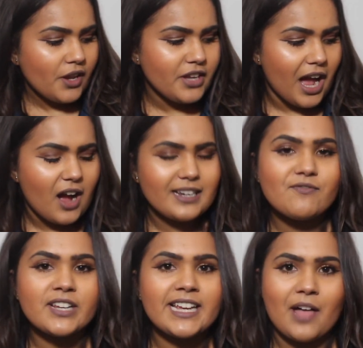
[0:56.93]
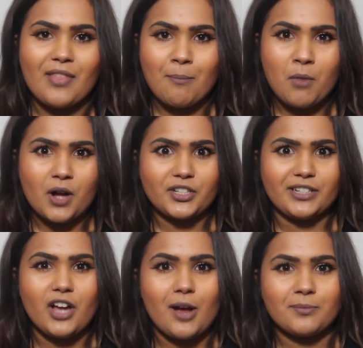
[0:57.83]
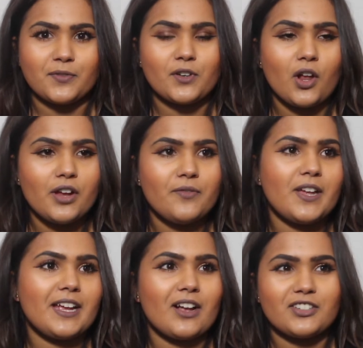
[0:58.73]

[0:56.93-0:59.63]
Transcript: Yeah, I didn't really get that much in terms of clothing.